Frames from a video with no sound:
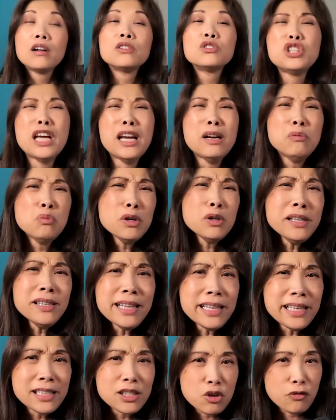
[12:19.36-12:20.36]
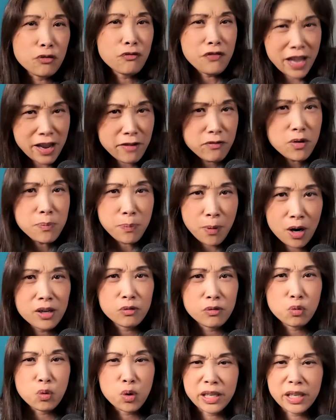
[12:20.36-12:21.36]
Chet, what do you think is your favorite part
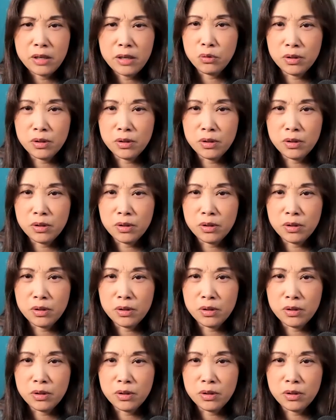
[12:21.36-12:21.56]
of working